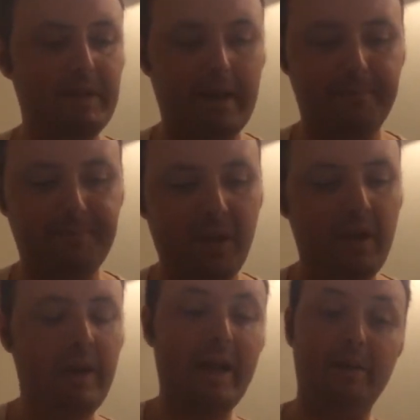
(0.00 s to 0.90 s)
Yeah.
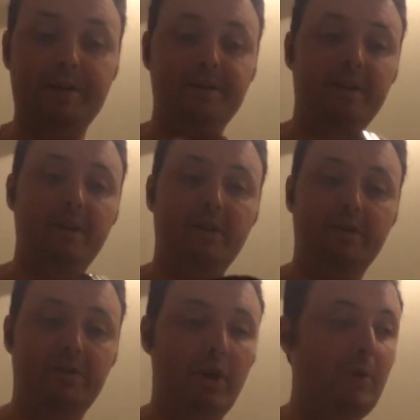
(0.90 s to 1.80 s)
Anyways,
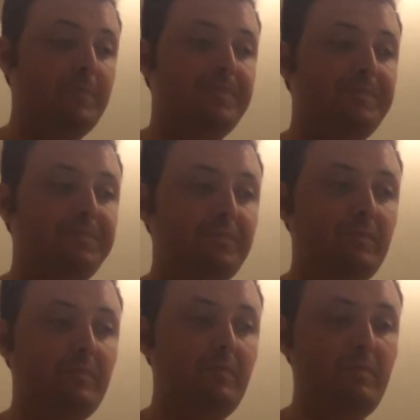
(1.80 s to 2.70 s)
so
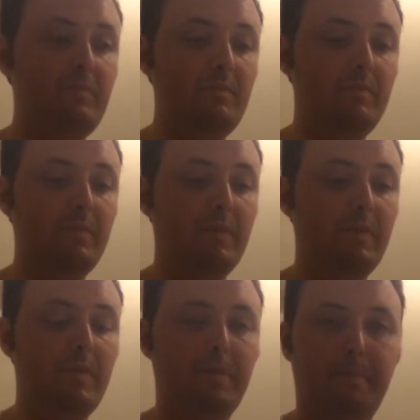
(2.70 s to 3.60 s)

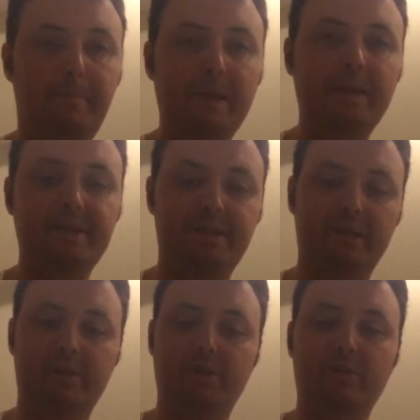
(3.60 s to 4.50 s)
the biggest
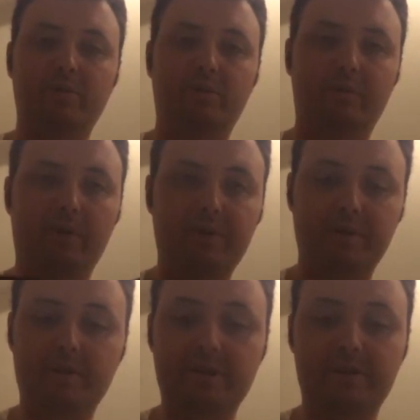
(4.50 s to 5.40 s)
issue with
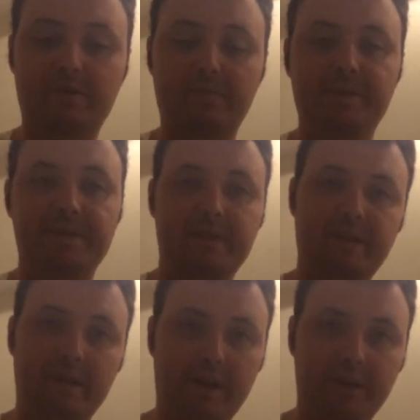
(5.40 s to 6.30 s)
most of these instruments is
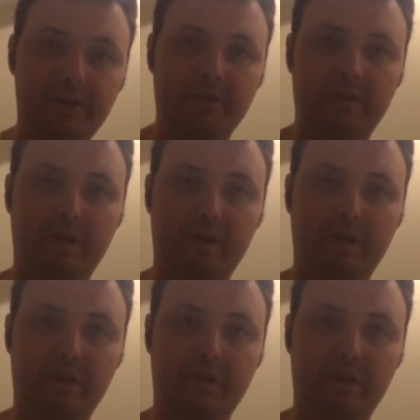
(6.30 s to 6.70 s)
intonation.